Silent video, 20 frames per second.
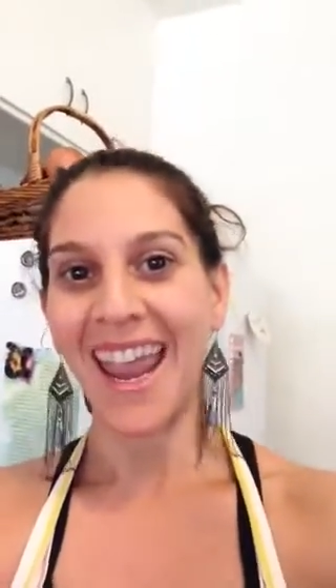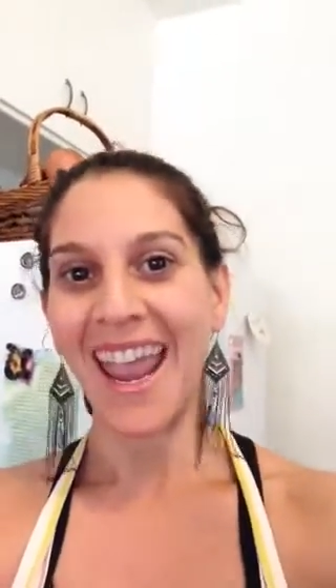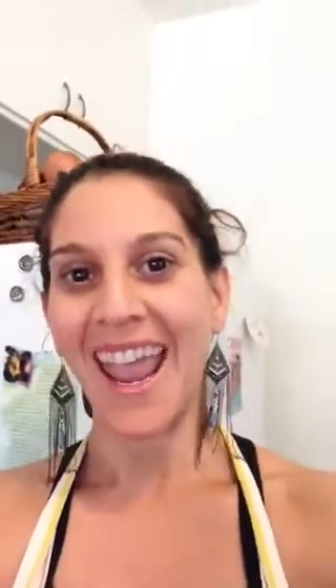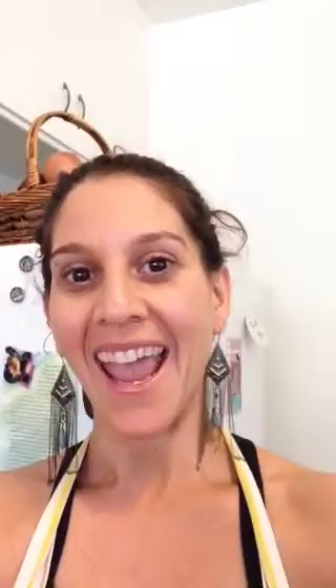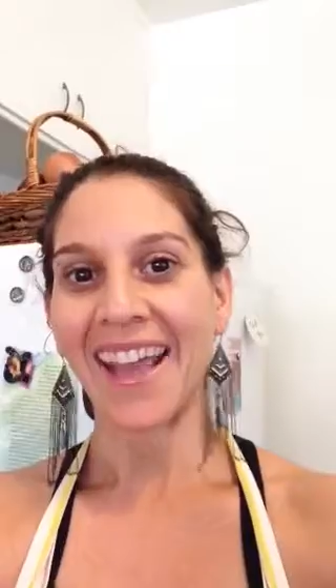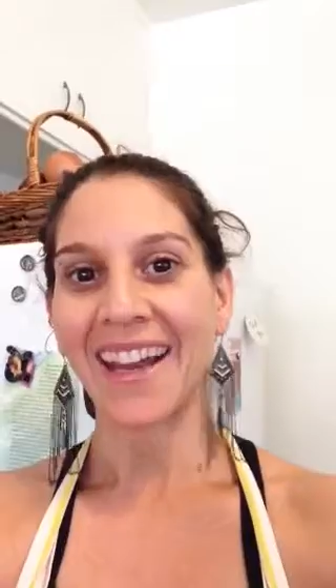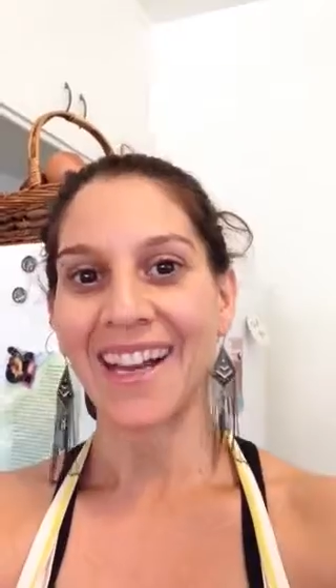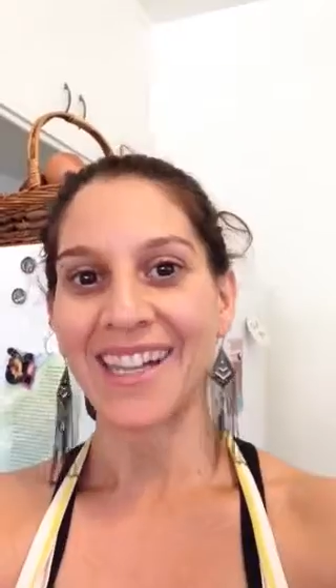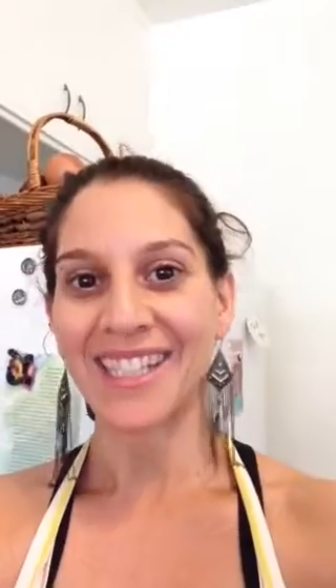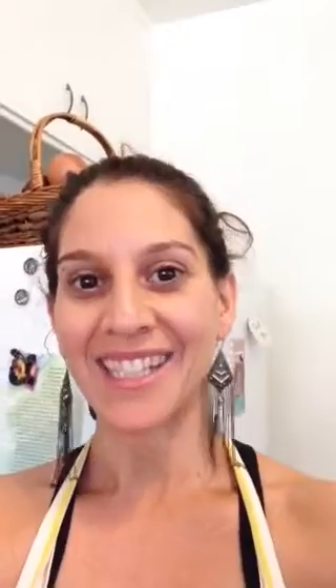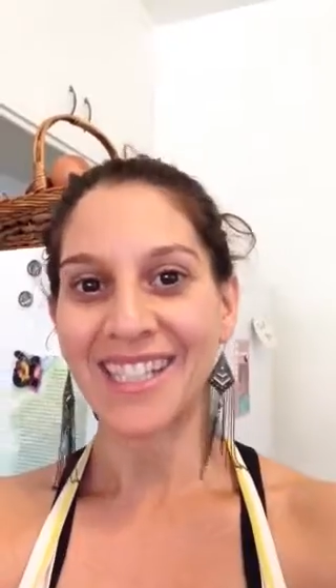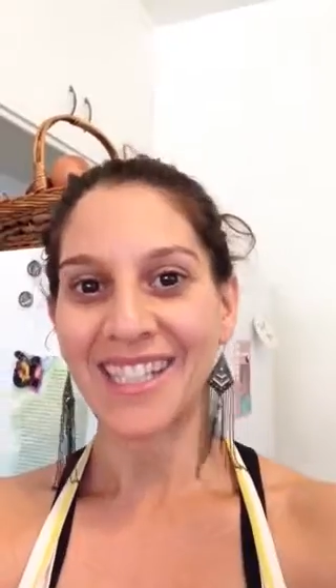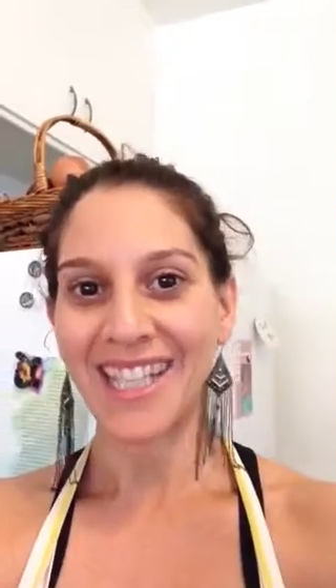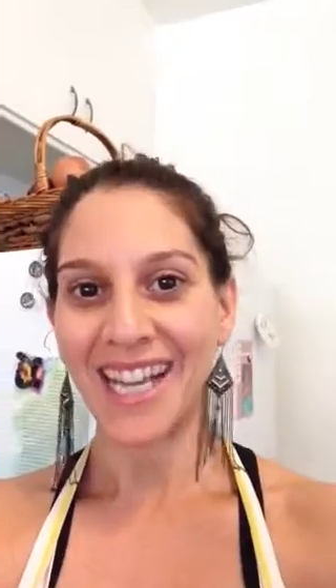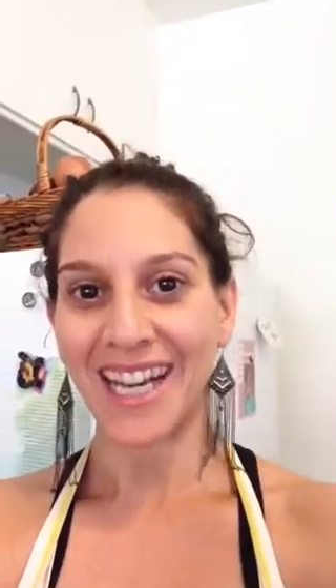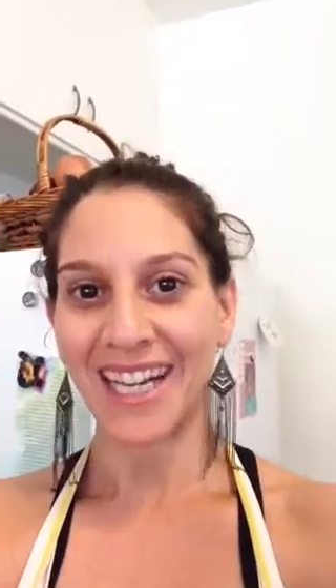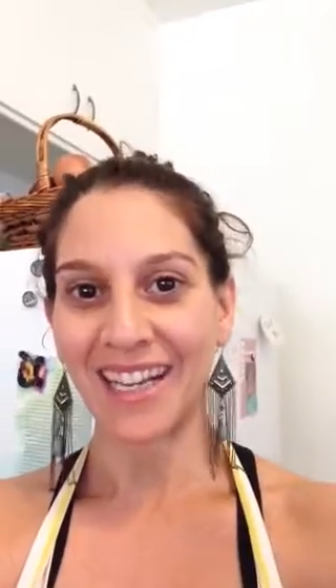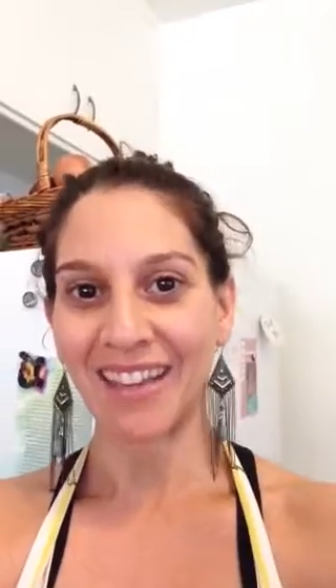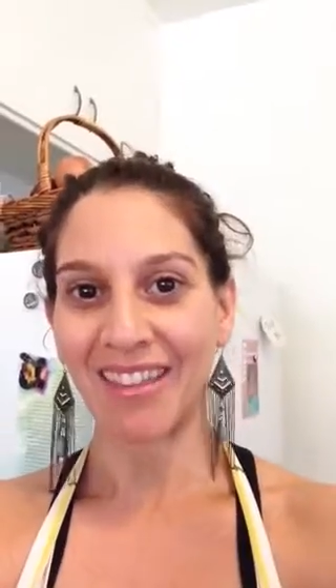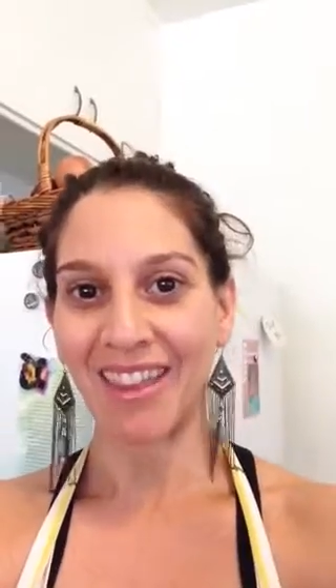and I
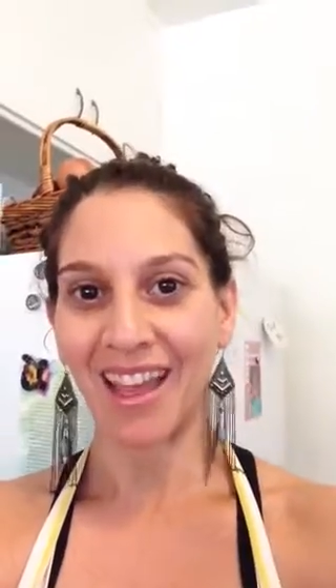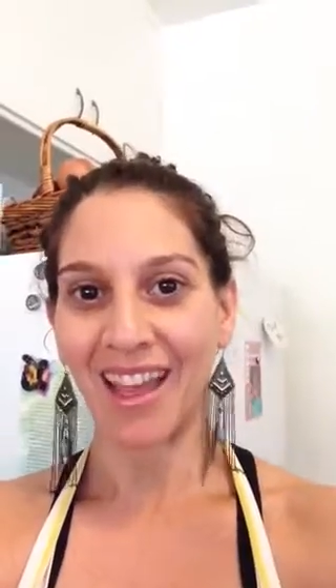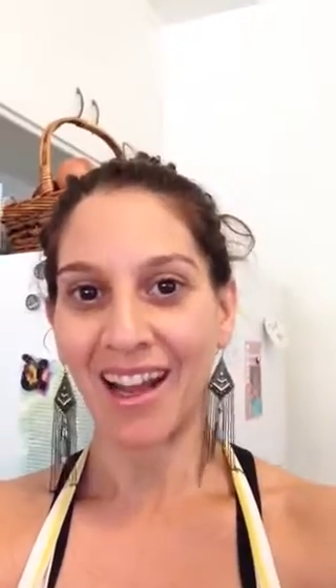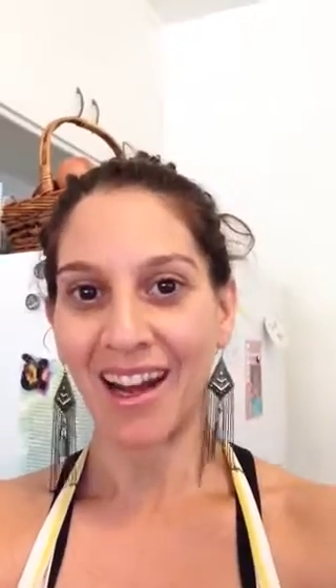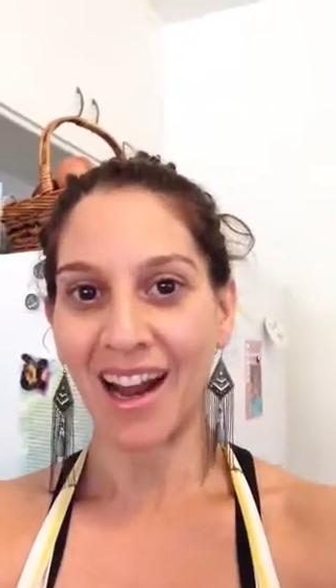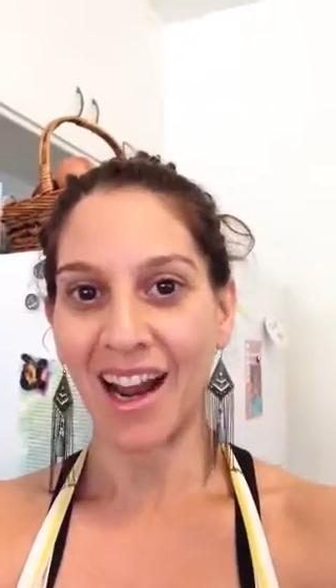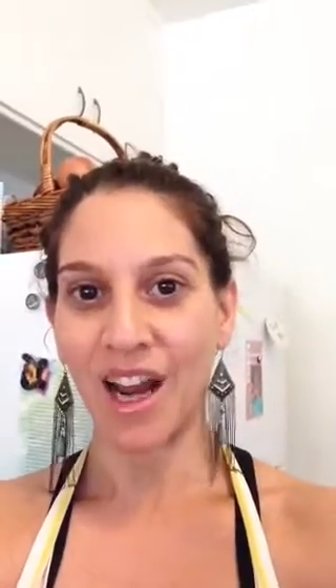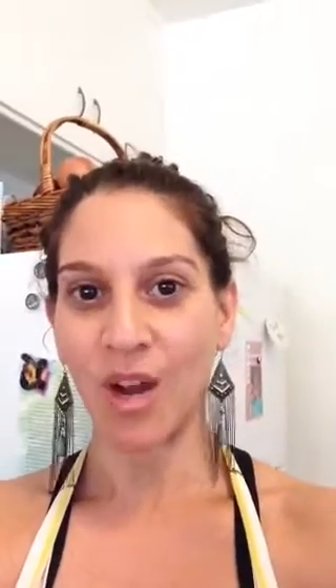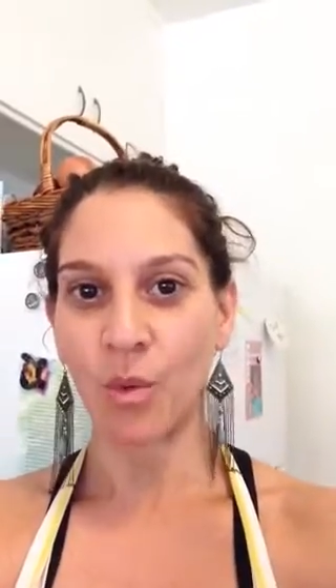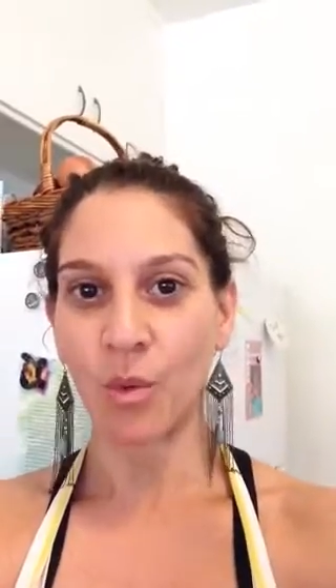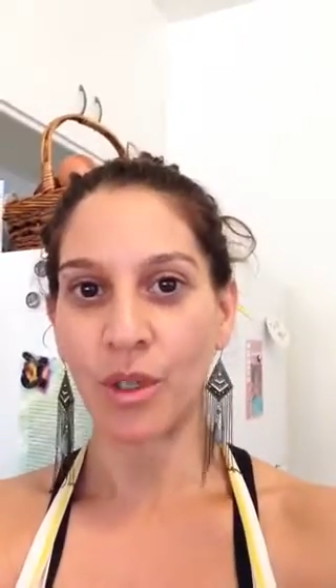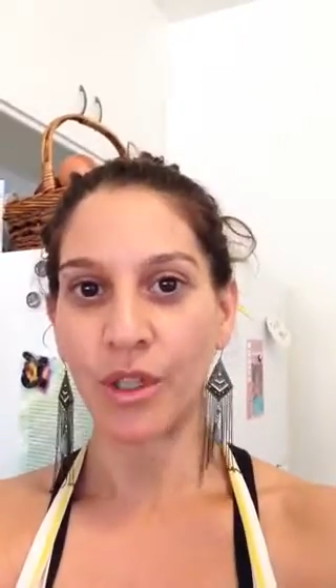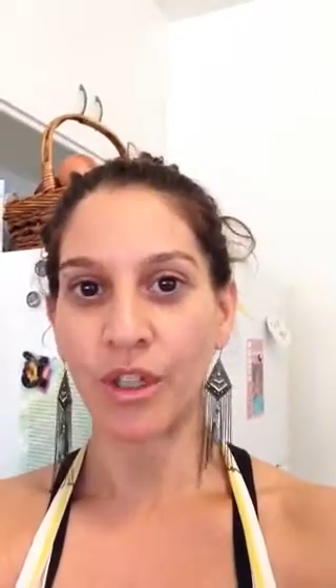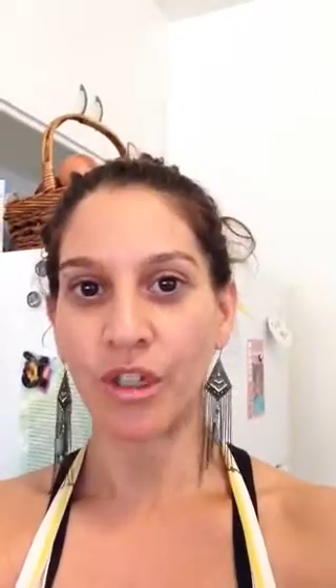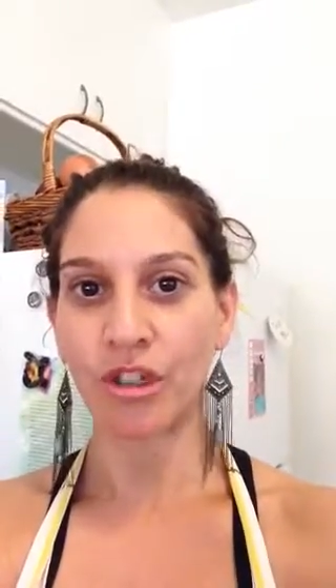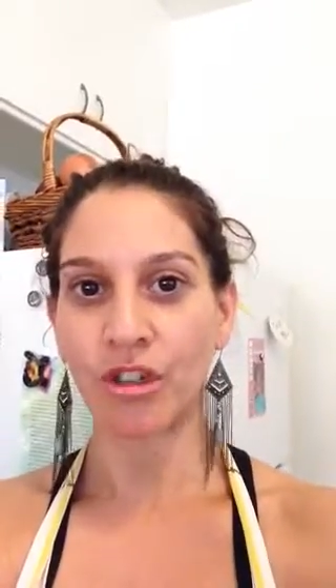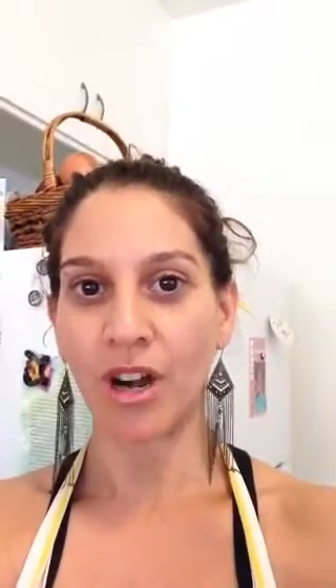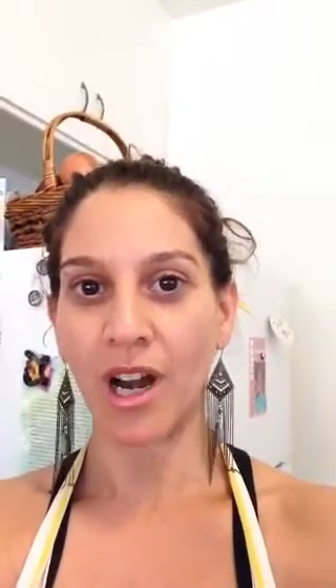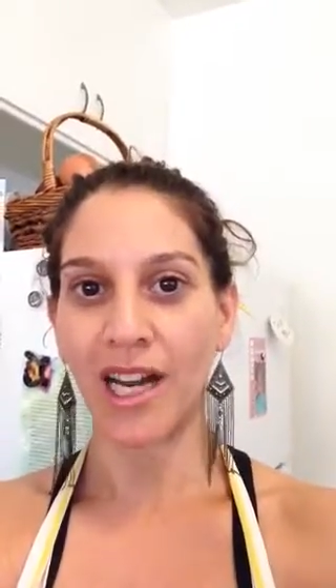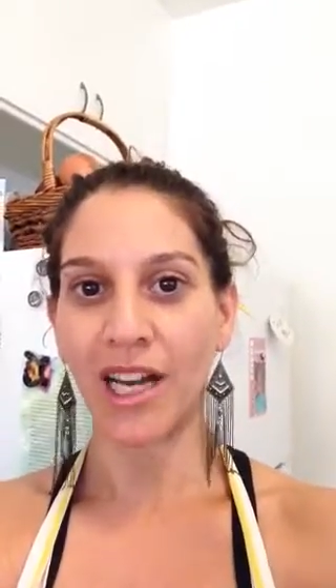decided that I would
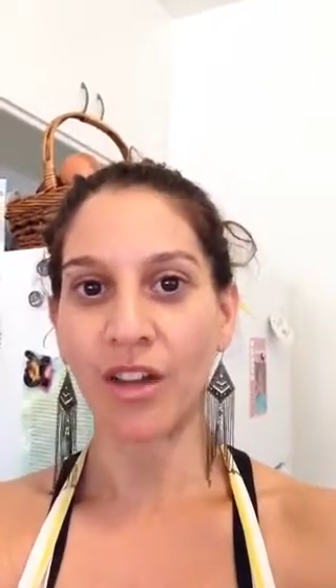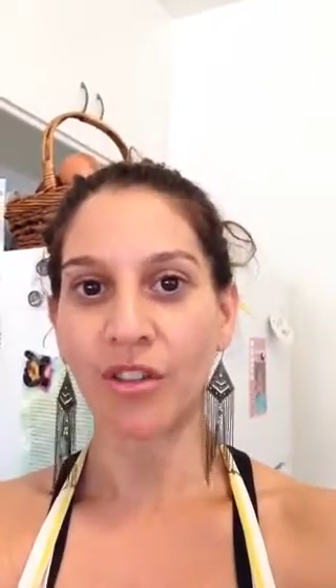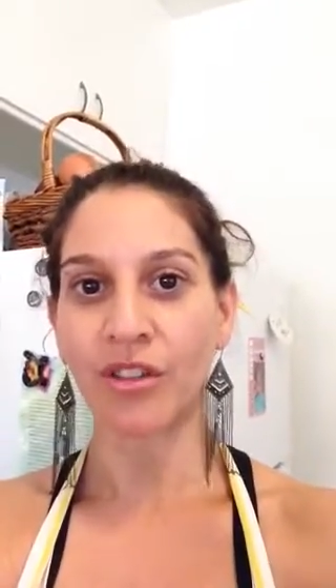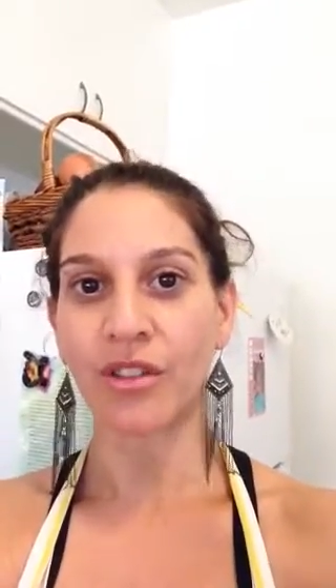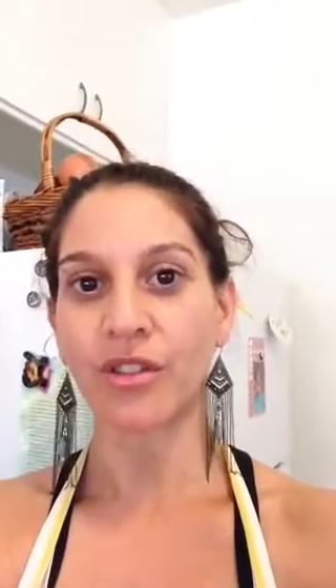try out